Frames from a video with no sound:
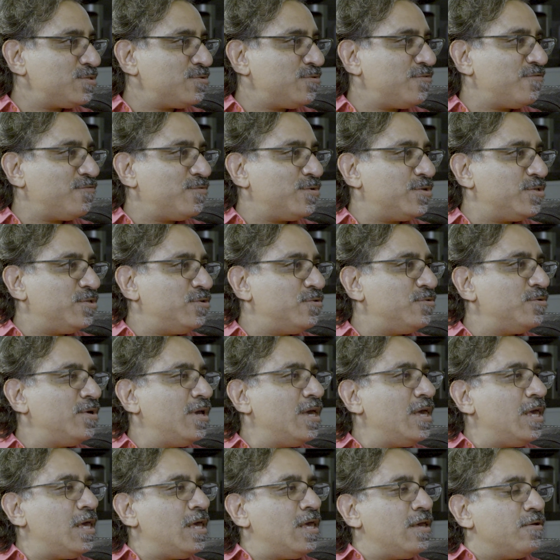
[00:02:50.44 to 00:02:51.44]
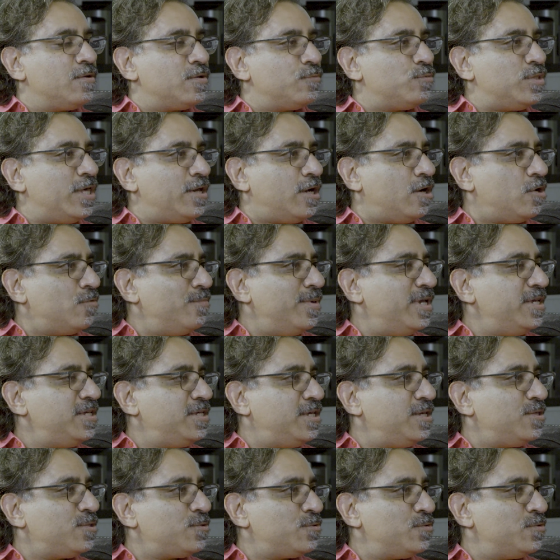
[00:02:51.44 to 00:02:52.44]
Were you that I'll
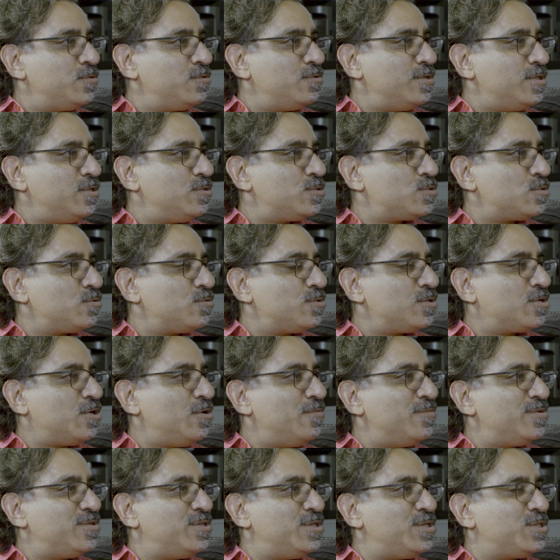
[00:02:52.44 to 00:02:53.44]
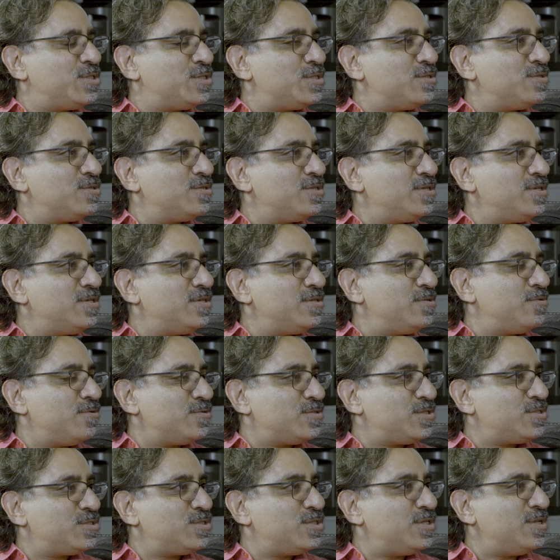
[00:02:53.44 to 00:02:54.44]
make it through? You saw the competition,
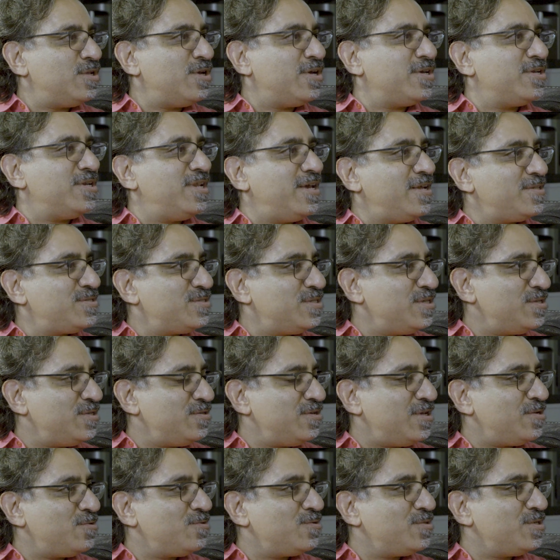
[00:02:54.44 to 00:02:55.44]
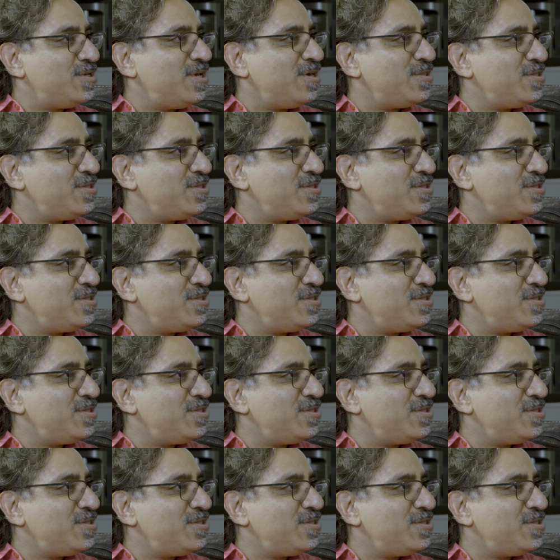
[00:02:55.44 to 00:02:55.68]
not just the 9 lads, then you had all the